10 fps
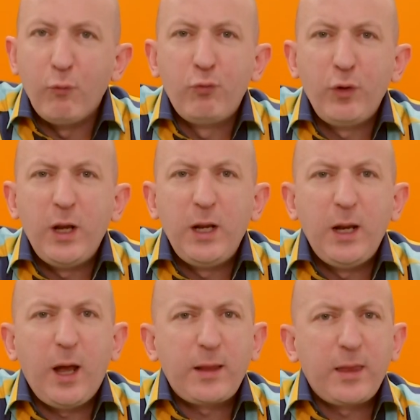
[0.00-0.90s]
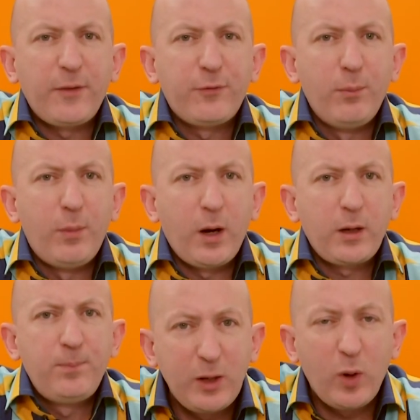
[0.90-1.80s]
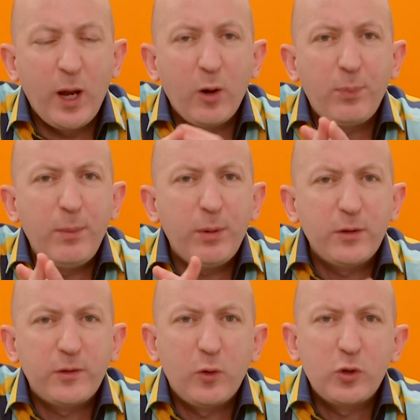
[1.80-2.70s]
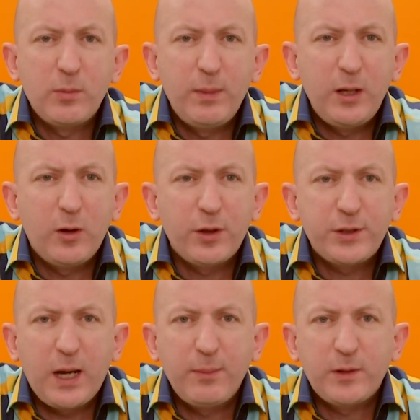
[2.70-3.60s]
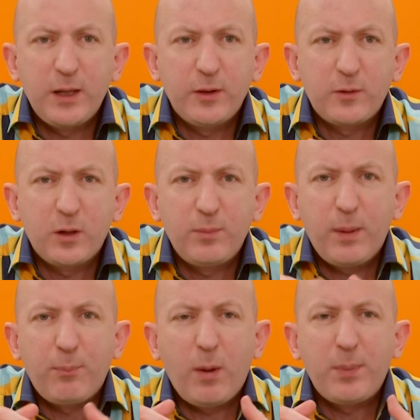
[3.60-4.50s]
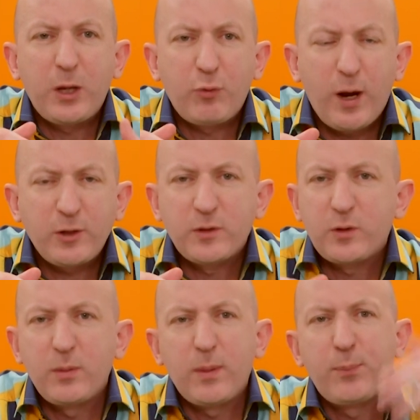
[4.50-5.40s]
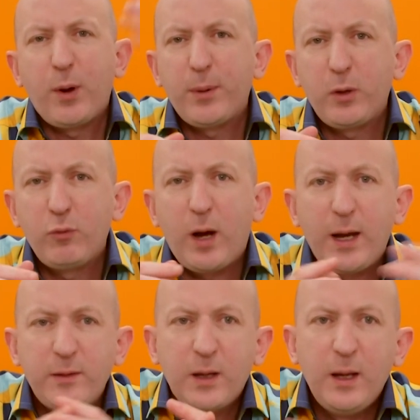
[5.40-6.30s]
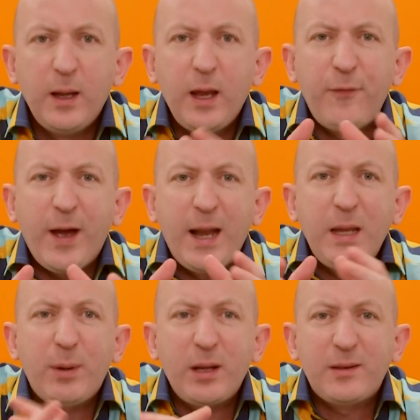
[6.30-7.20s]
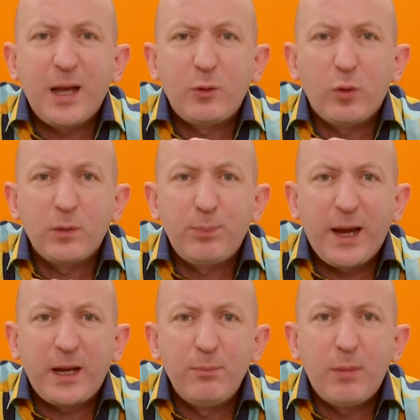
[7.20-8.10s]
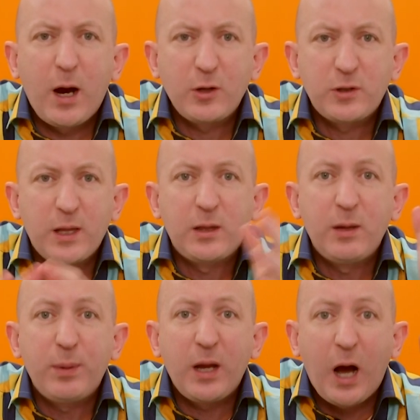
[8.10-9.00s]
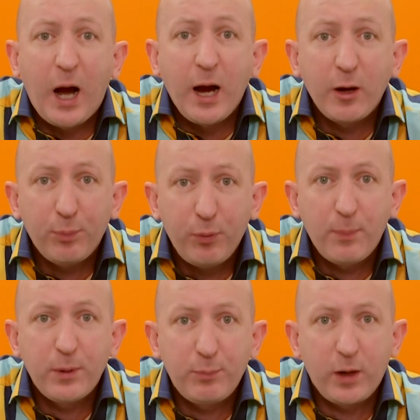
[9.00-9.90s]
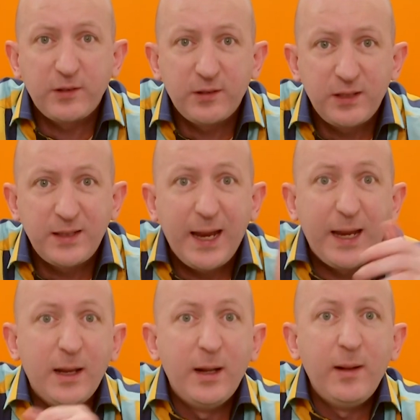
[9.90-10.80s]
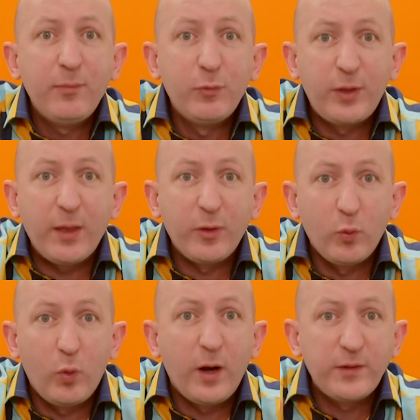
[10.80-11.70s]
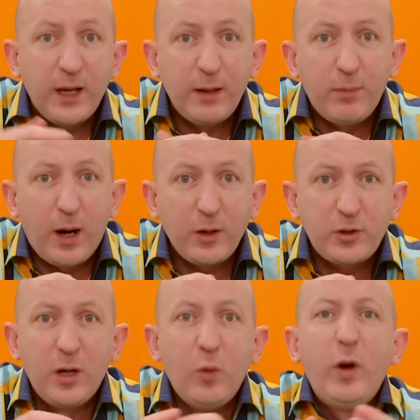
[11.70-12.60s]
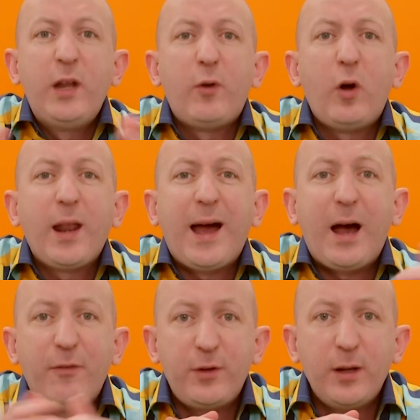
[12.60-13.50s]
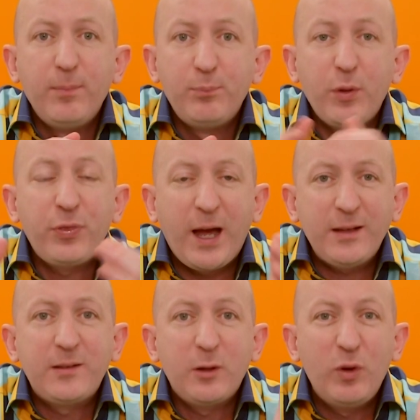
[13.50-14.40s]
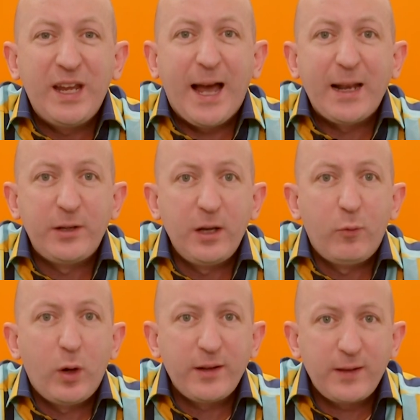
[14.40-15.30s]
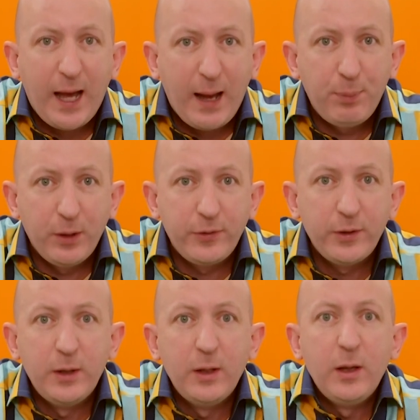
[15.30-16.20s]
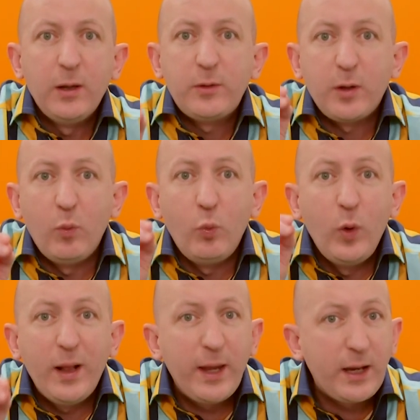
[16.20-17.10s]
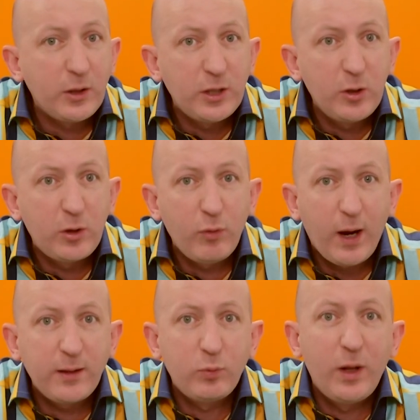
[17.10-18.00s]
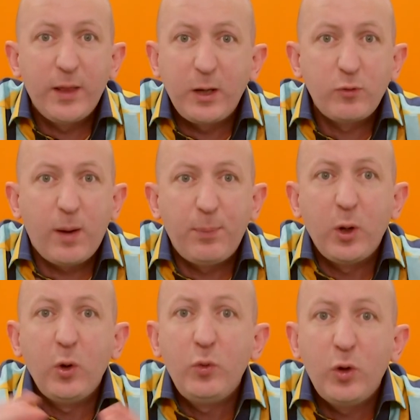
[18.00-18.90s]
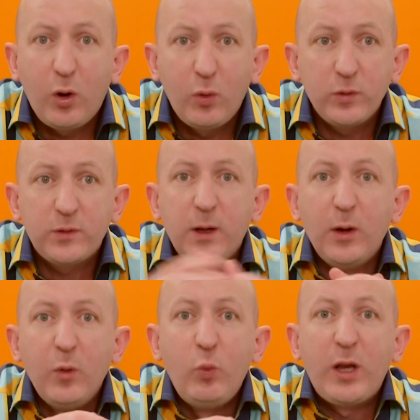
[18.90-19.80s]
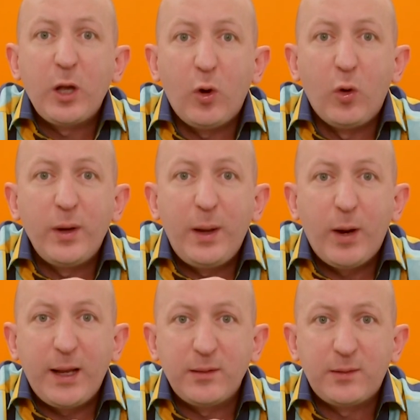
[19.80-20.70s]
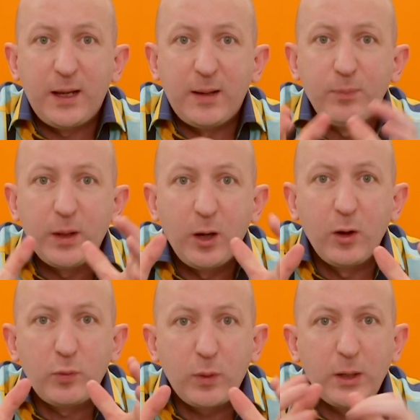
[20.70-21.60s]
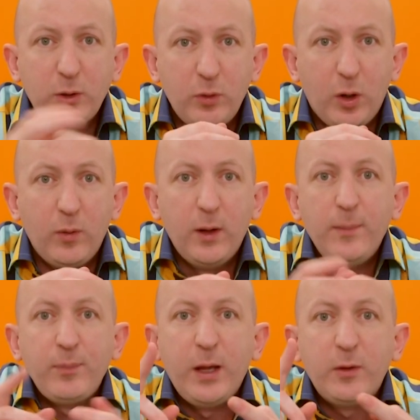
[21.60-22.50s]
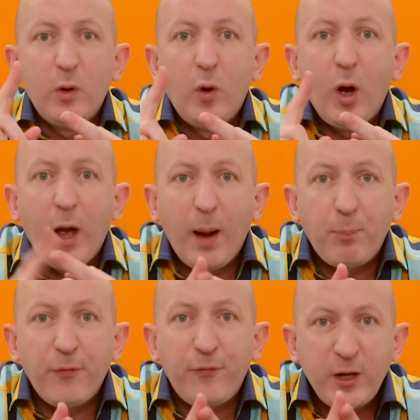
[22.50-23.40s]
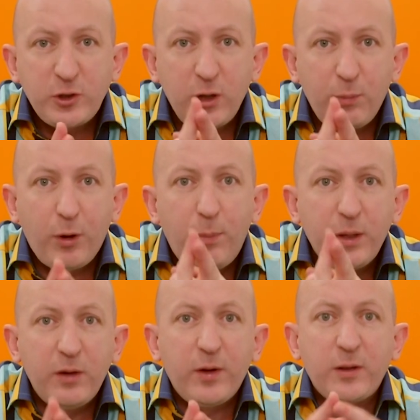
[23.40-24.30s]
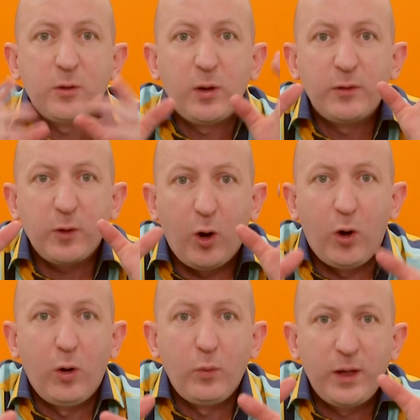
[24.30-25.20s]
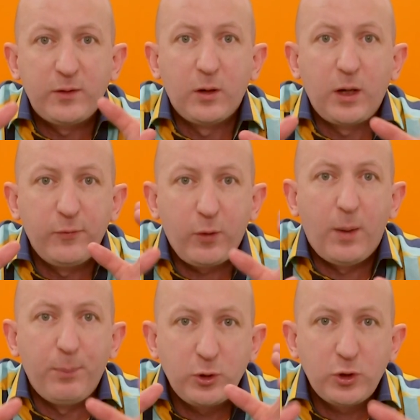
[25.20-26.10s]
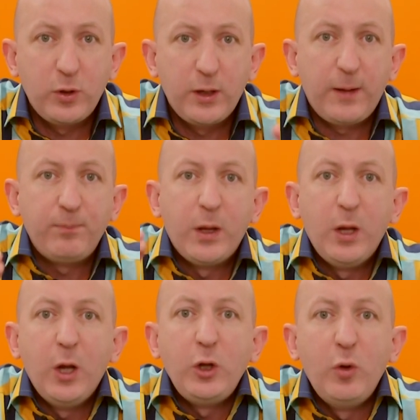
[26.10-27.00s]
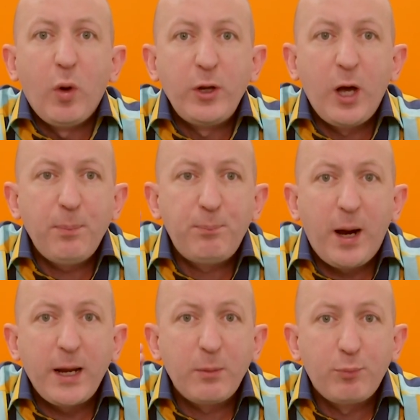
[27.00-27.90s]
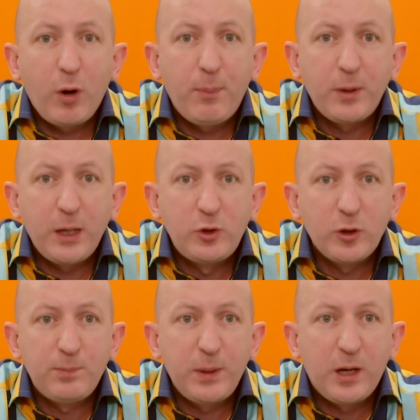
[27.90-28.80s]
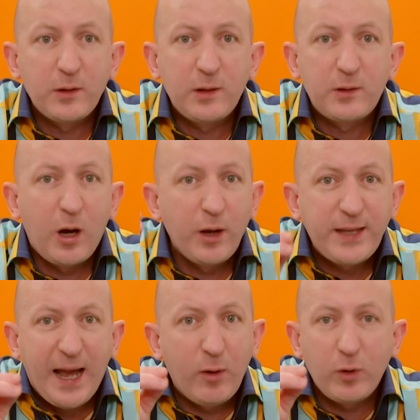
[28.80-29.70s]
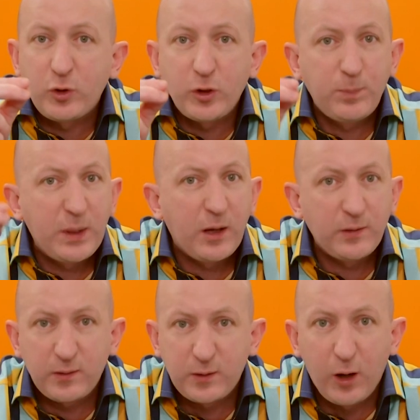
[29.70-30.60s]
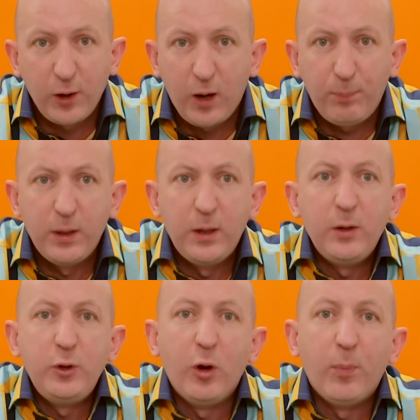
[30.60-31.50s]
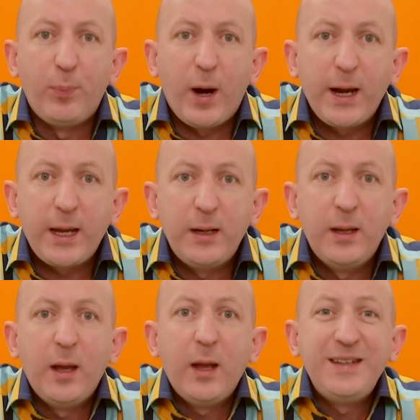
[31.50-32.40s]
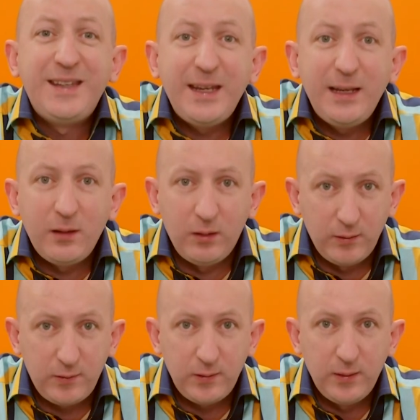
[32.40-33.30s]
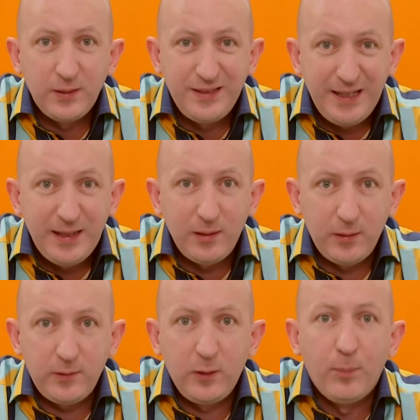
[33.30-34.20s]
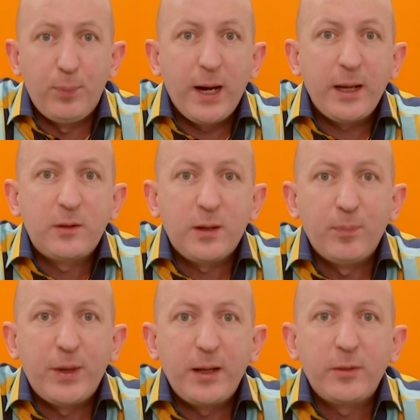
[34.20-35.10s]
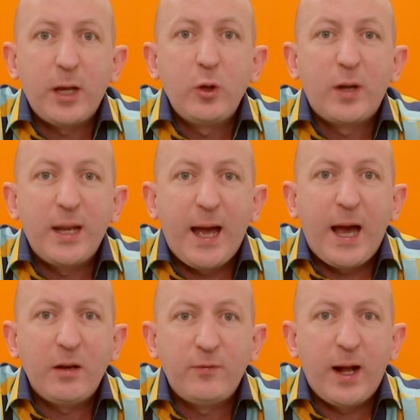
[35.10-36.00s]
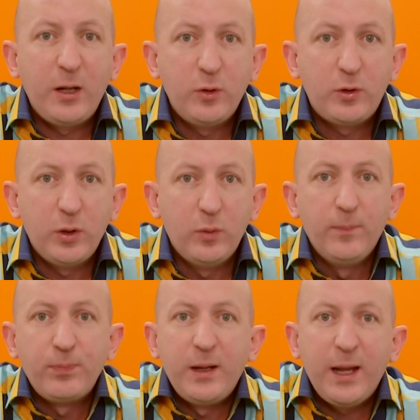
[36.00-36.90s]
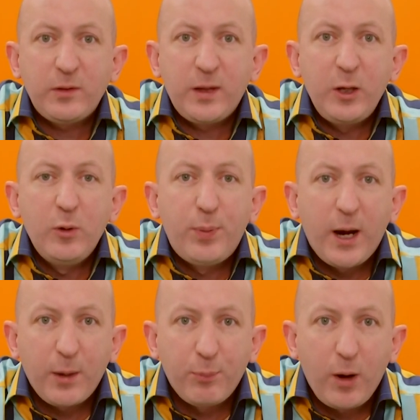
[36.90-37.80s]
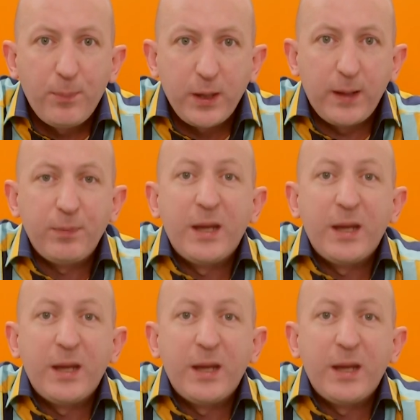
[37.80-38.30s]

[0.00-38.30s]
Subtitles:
I really like that from Mark. You hear people on social media all the time saying there's going to be a property crash, there's going to be a property rise. If anybody said to us back in March that there'd be higher property prices today than there was in March, we'd have all laughed. But that is the reality of what has happened. So will they continue to rise? Will they drop? Who knows? We can only wait and see. Here's what I do know is a professional property investor is always looking for opportunity. You are not buying property just because it's gone down or just because it's gone up. You're buying deals. Deals. You're buying something that you can add value to. Let's say you buy a property.